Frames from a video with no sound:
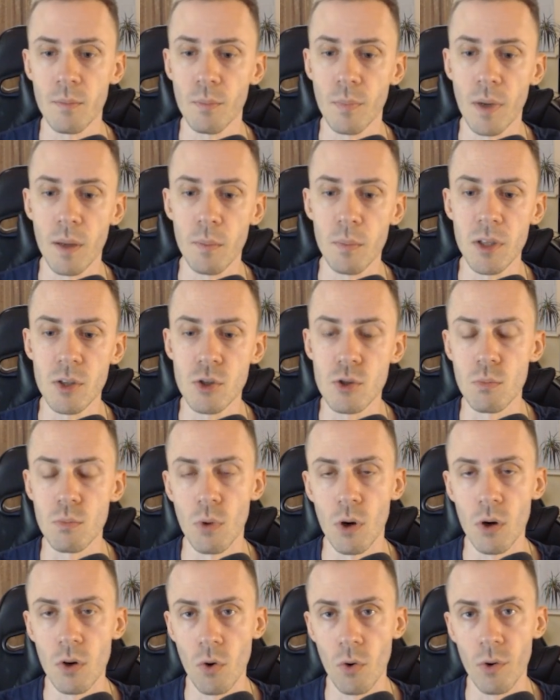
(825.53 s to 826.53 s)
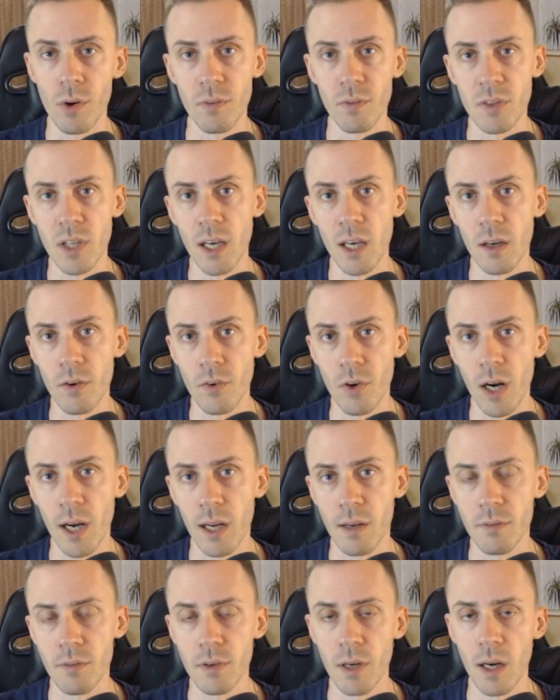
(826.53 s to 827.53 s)
maybe tomorrow if they
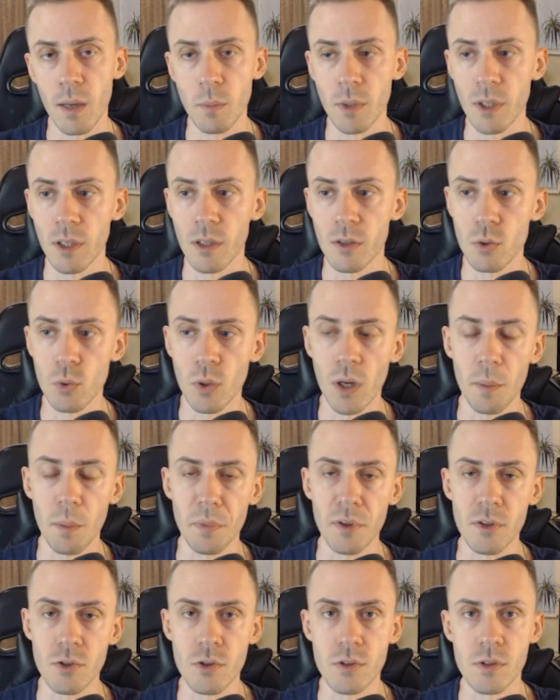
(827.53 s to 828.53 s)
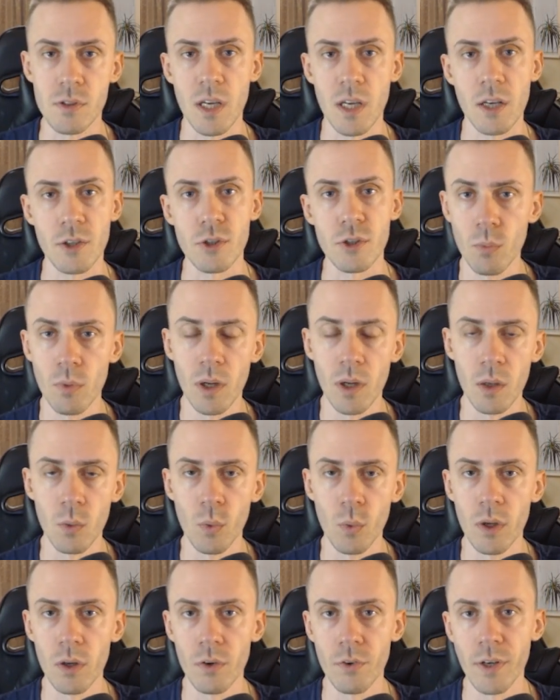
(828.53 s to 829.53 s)
arrive I'm going to do a couple transactions and
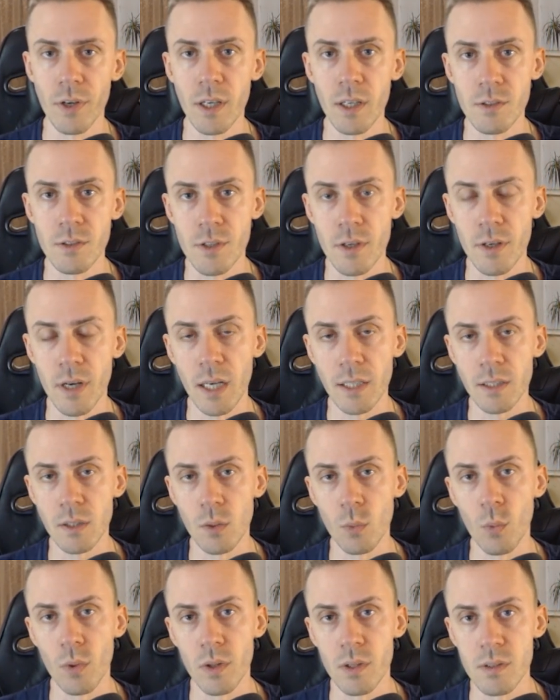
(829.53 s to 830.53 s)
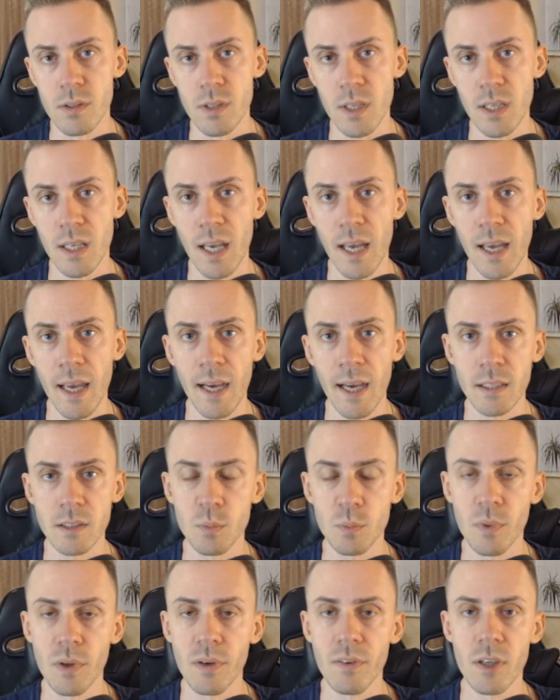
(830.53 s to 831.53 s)
we already interacted with ZKEX
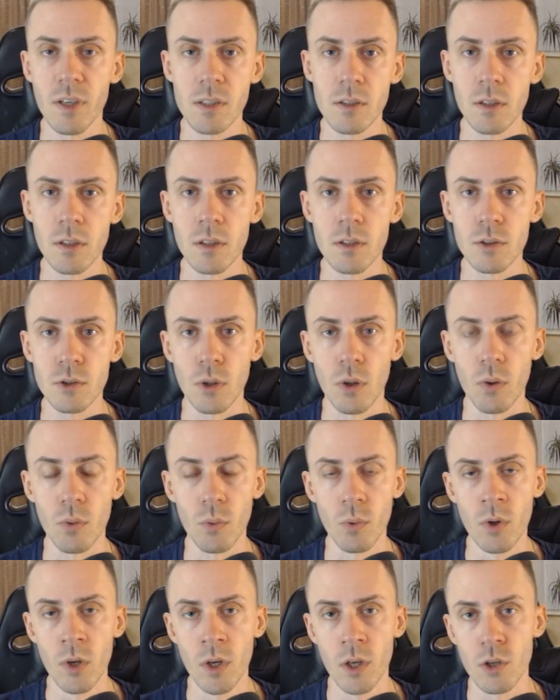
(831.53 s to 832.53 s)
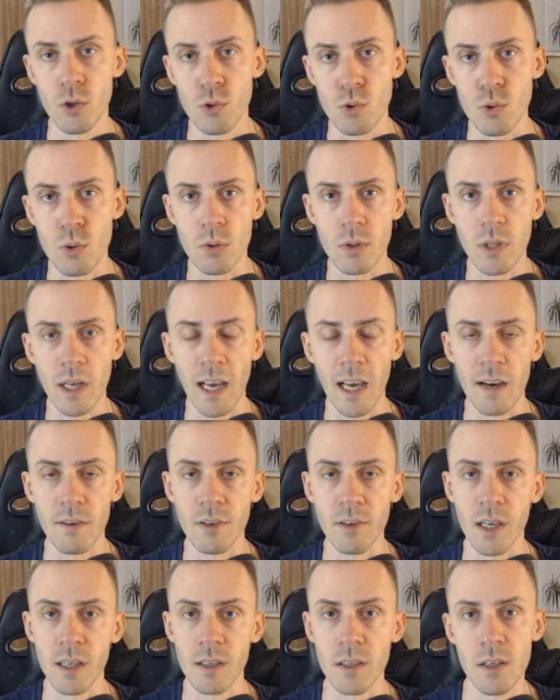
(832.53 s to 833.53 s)
previously so you shouldn't have
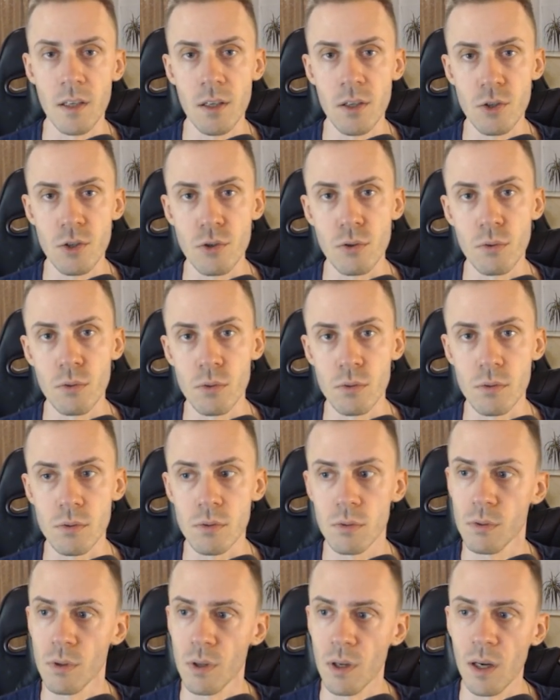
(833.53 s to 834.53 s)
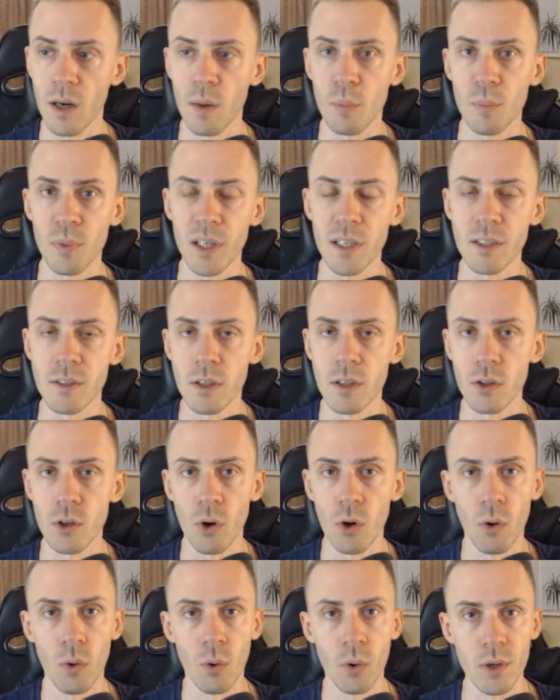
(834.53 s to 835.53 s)
any issues uh, placing
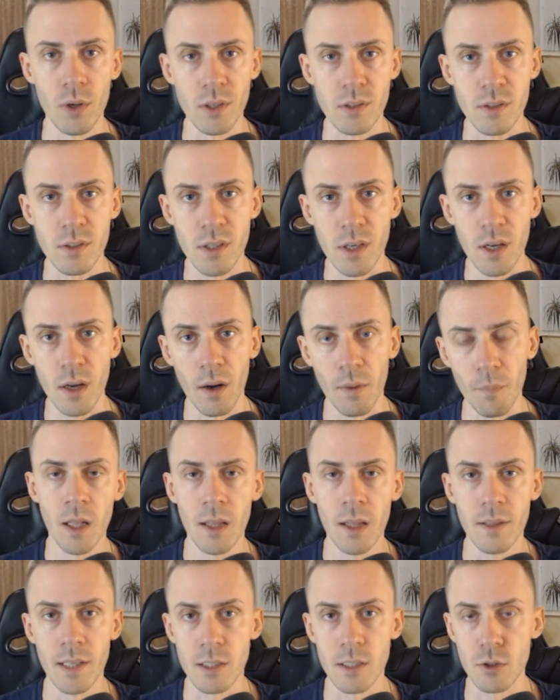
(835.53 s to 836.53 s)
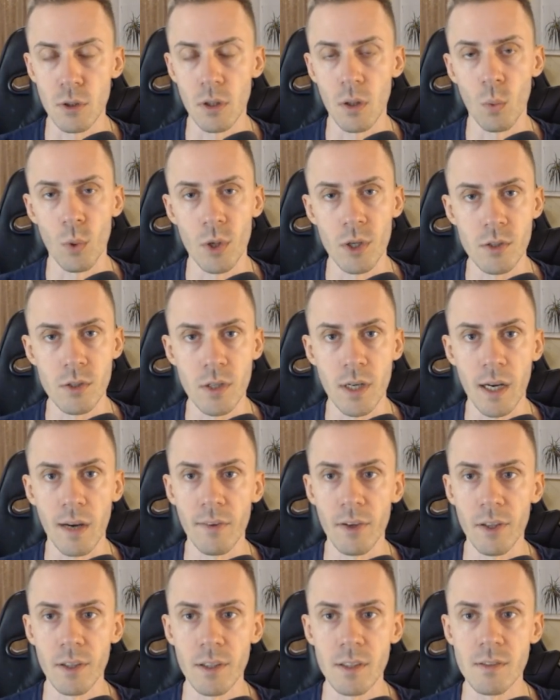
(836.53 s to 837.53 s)
your orders here. That's all I wanted to cover
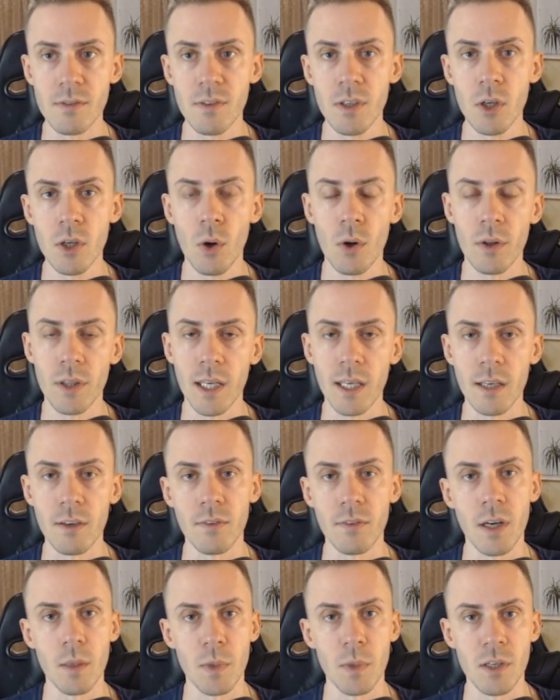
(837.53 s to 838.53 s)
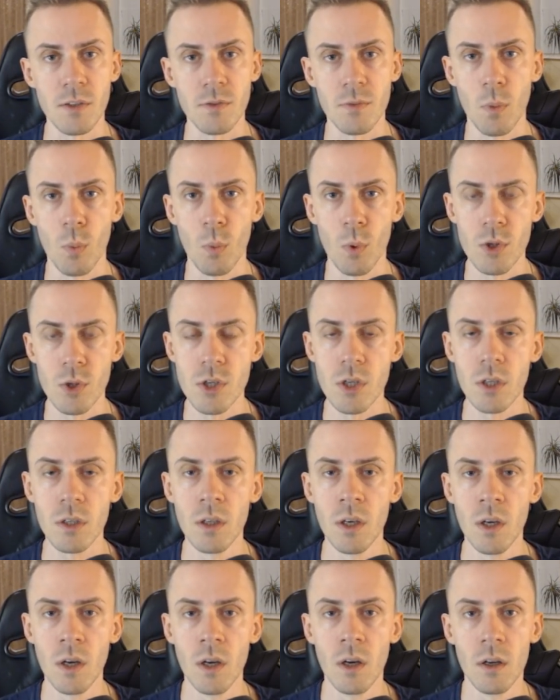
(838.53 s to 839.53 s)
in this video. Thank you very much for watching.
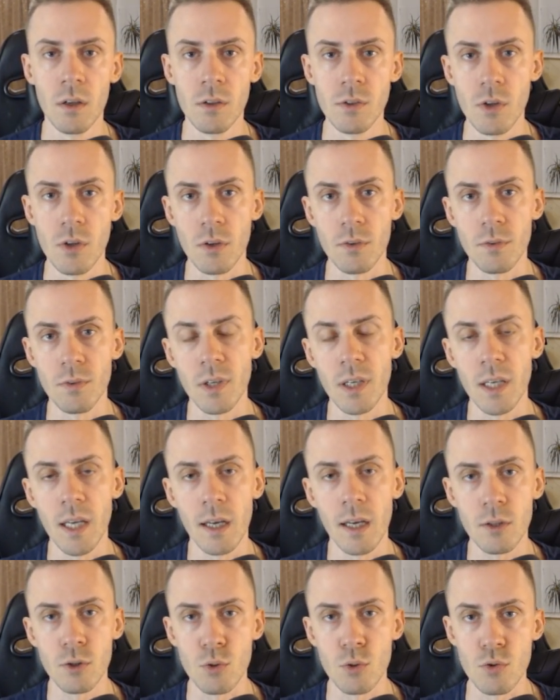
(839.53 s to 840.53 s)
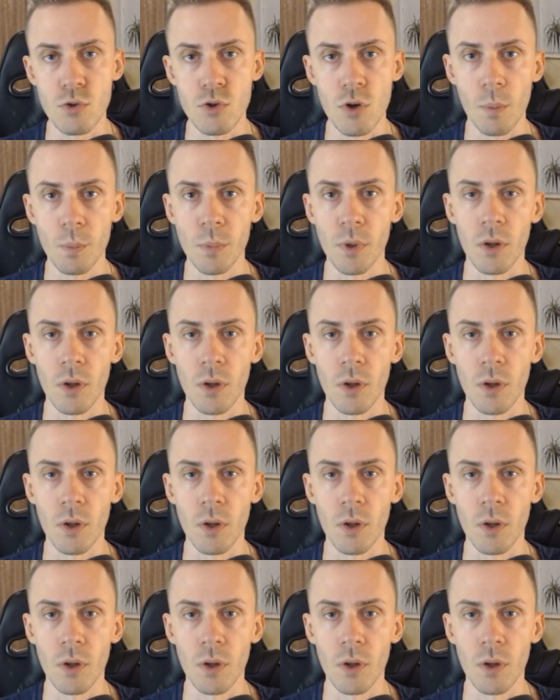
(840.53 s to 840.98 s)
Don't forget to drop your